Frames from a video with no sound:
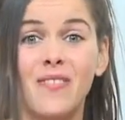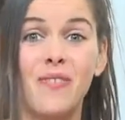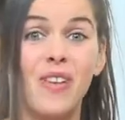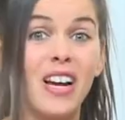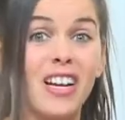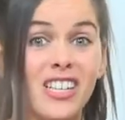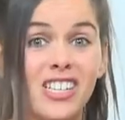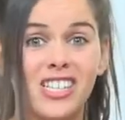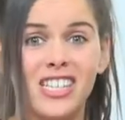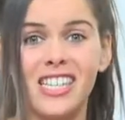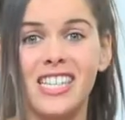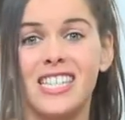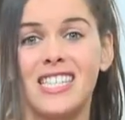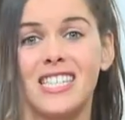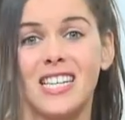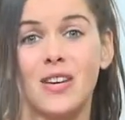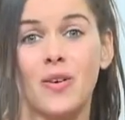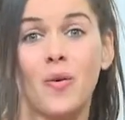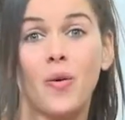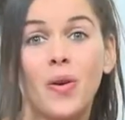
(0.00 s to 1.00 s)
functions
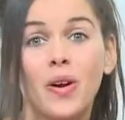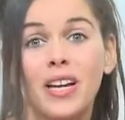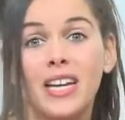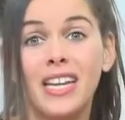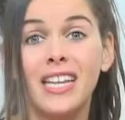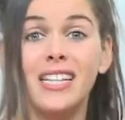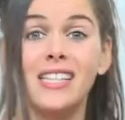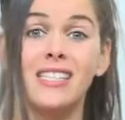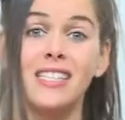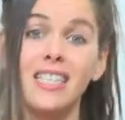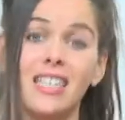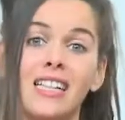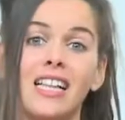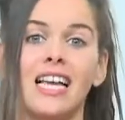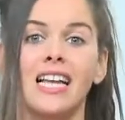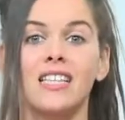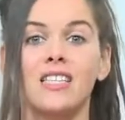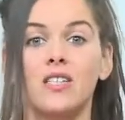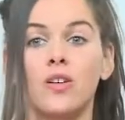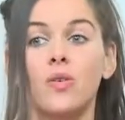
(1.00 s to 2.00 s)
and organs and
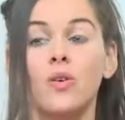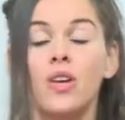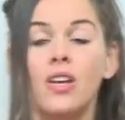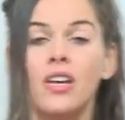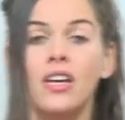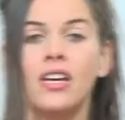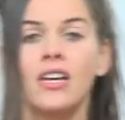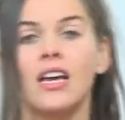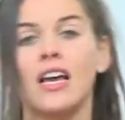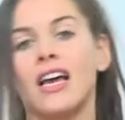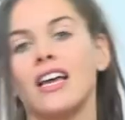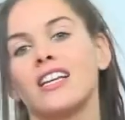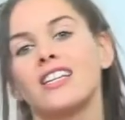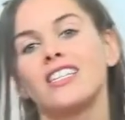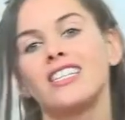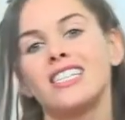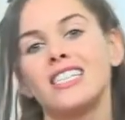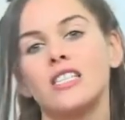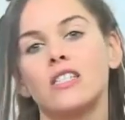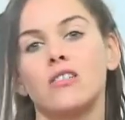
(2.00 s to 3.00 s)
glands. So
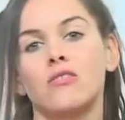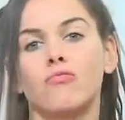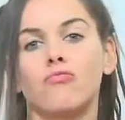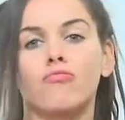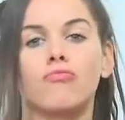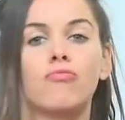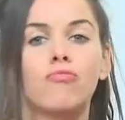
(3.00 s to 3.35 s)
just,